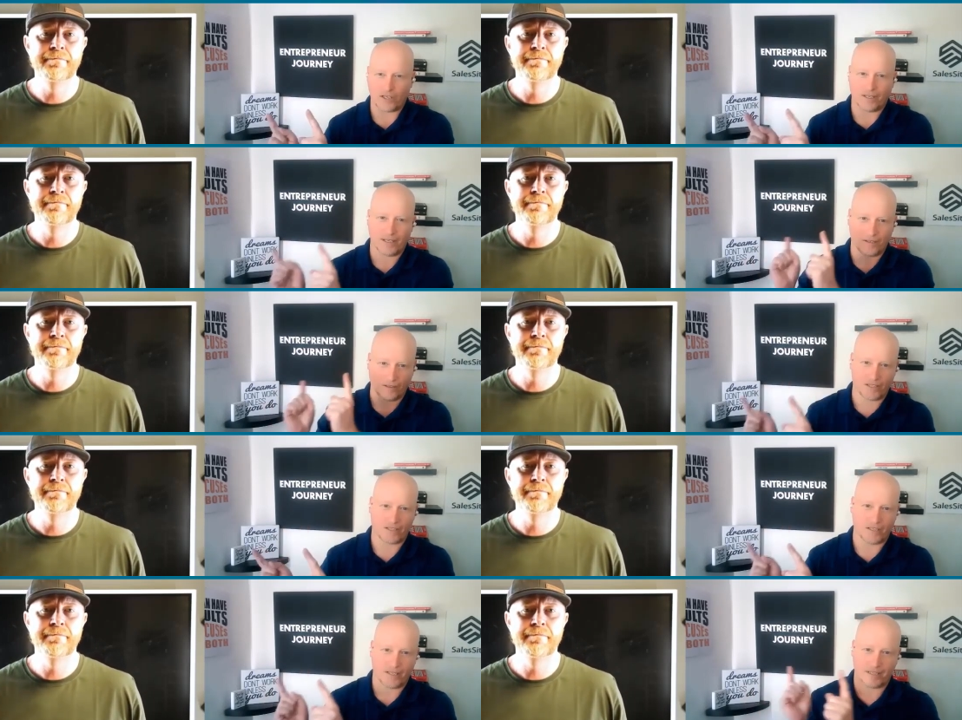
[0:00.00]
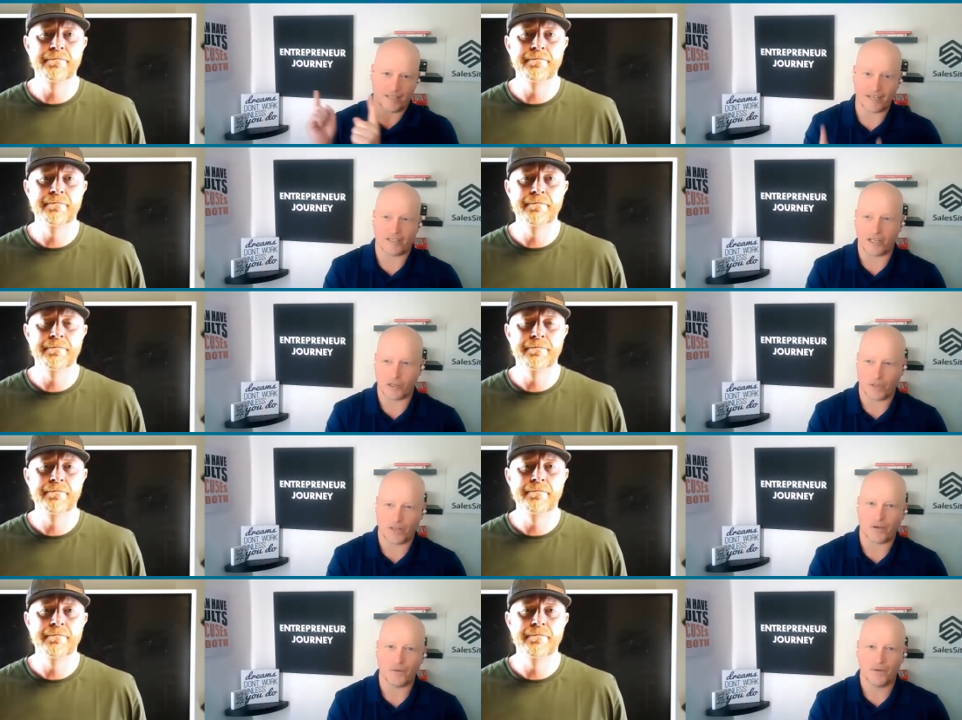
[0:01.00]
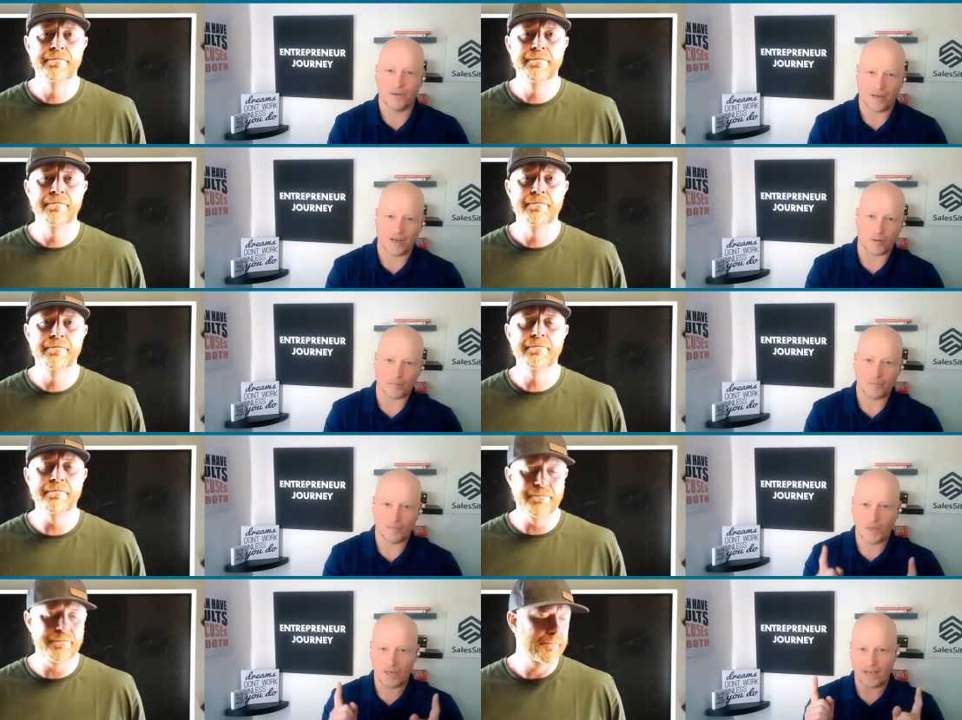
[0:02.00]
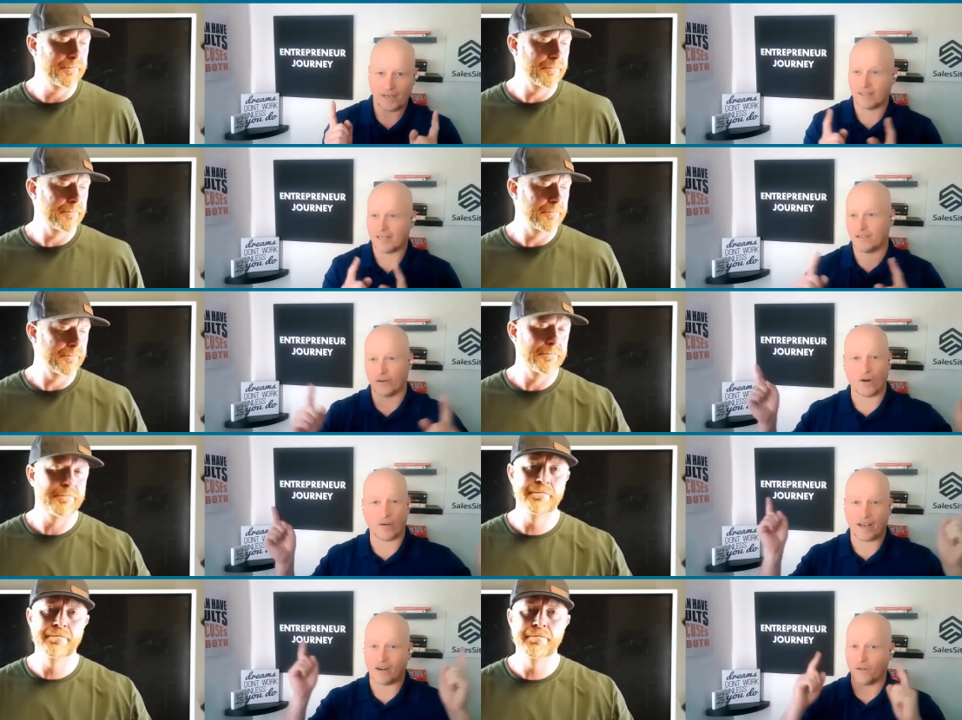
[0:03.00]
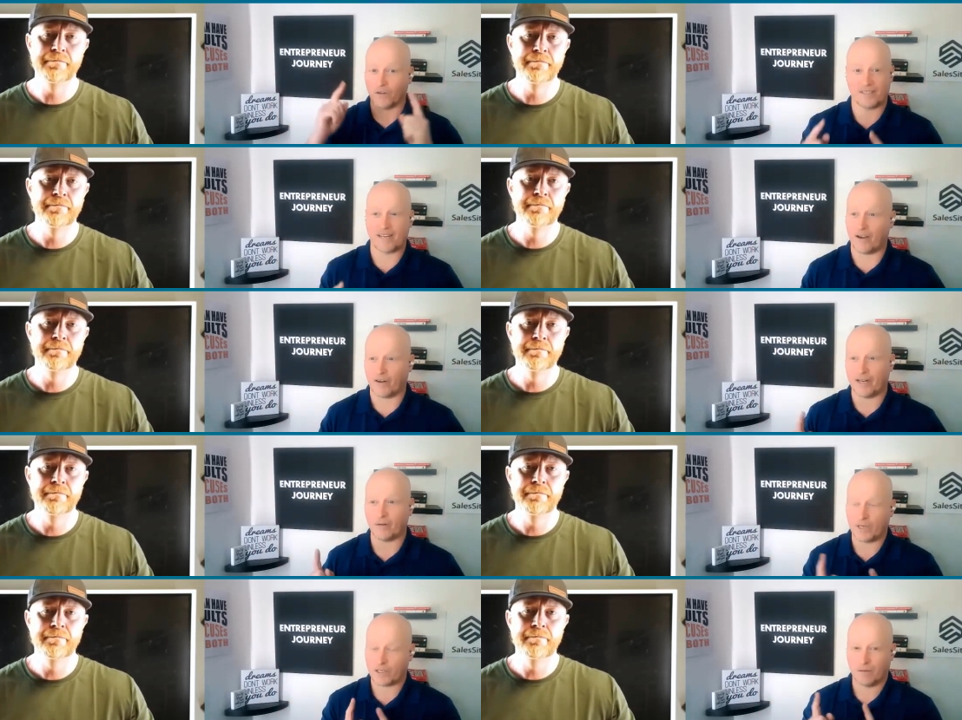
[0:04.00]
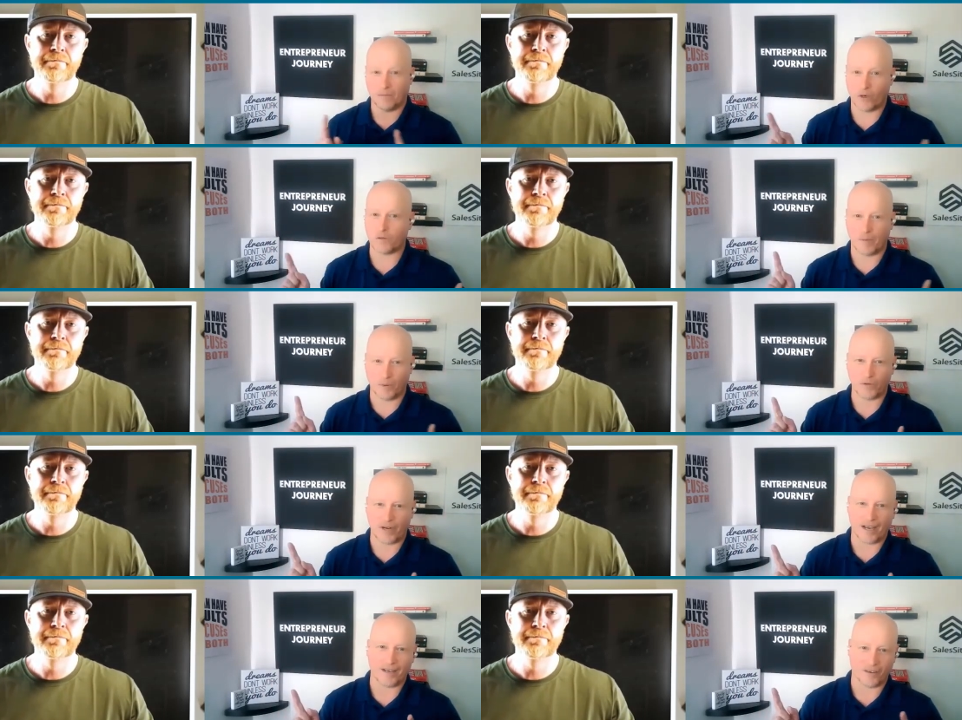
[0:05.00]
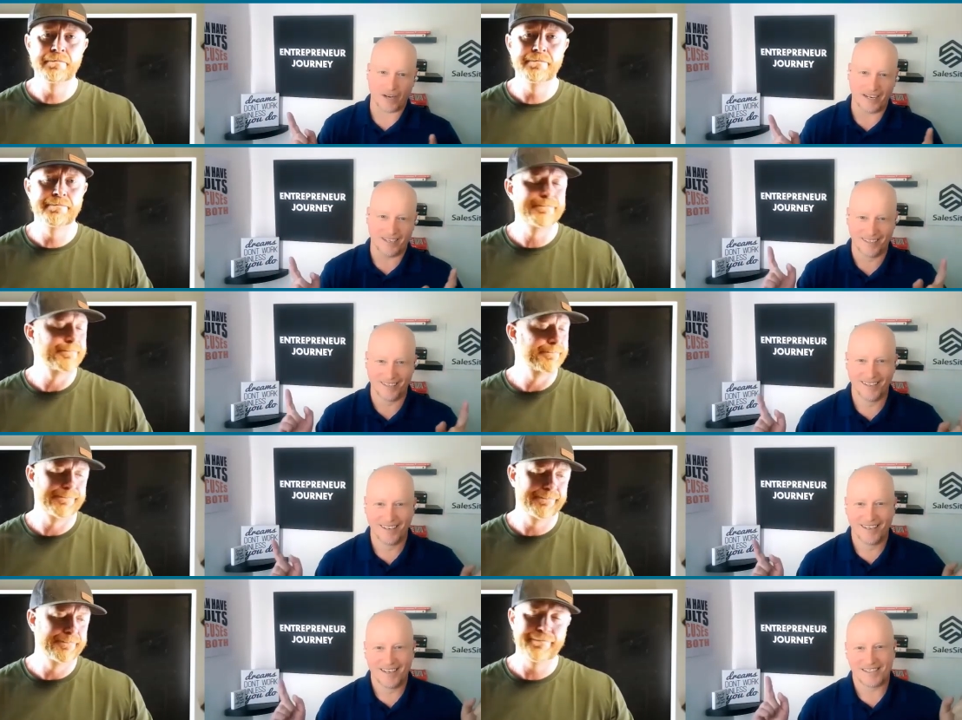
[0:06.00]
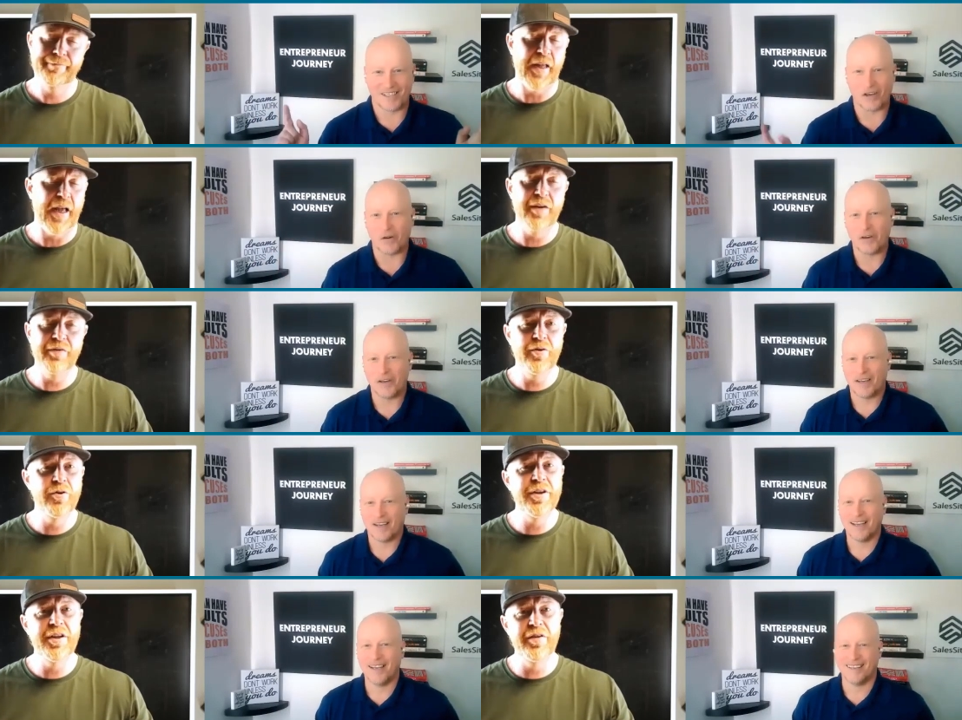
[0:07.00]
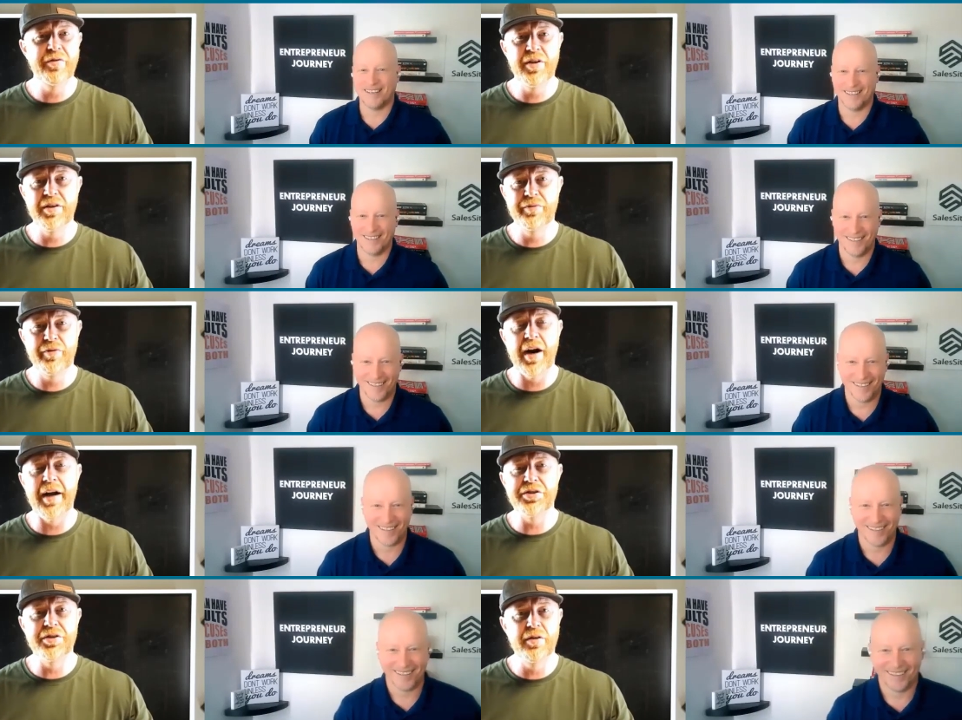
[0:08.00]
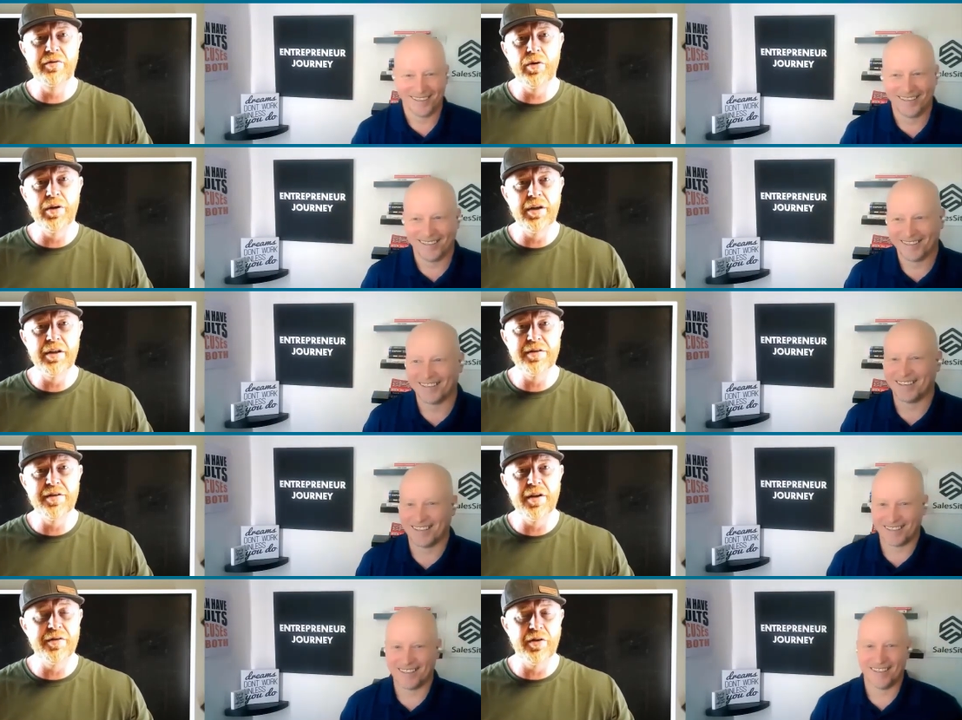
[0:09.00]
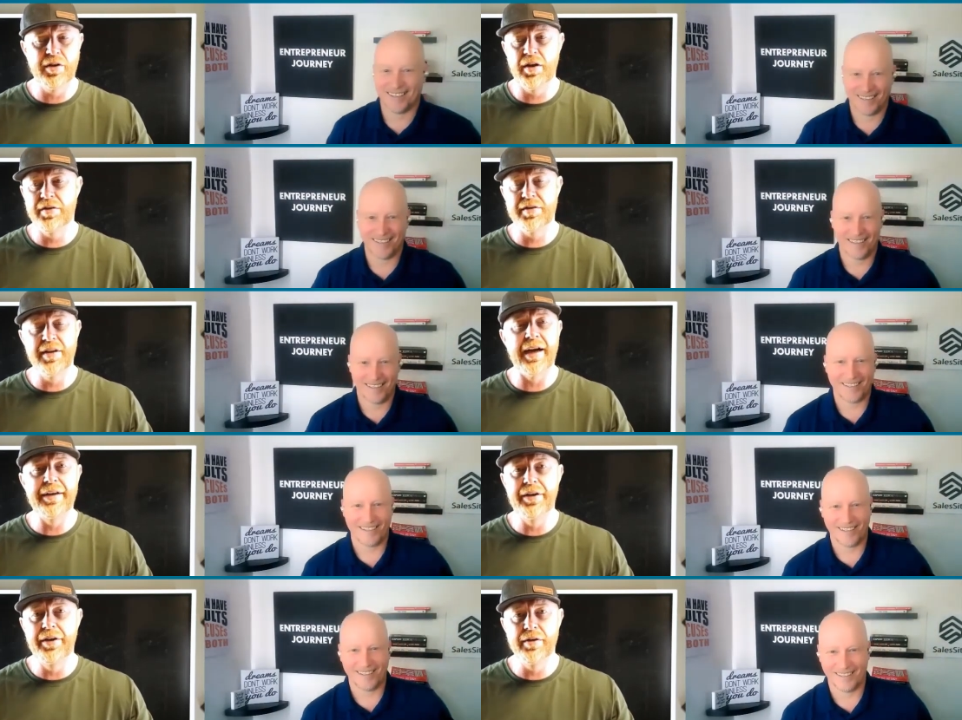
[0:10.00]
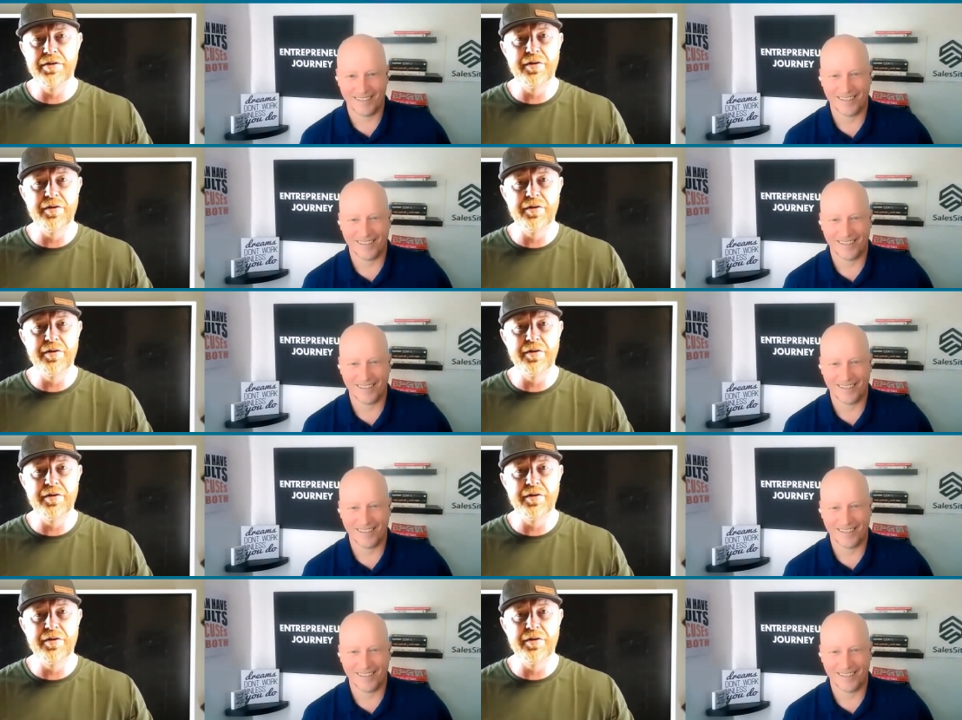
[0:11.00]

Speaker 1: watching this or listening to this to get in touch with you, um, unless they're already got all this dialed in, which most
Speaker 2: people do not, right? So, I've only given a fraction of what it is that it took us nine years to